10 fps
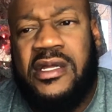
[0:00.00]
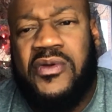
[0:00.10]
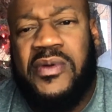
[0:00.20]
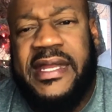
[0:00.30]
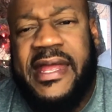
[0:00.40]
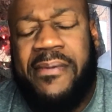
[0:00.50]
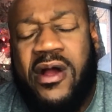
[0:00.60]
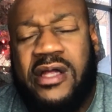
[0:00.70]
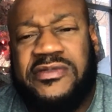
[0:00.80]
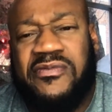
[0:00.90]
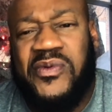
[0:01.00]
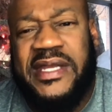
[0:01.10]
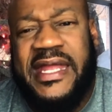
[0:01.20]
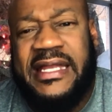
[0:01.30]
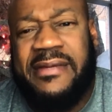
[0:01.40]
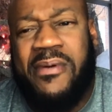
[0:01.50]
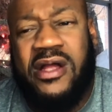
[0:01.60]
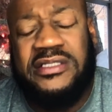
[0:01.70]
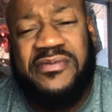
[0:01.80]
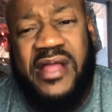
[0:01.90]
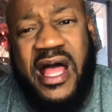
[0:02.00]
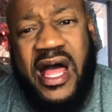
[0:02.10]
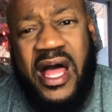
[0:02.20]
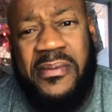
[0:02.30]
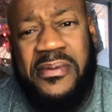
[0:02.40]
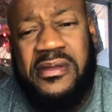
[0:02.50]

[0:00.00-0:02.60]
Gwinnett, parts of Gwinnett, parts of Cobb.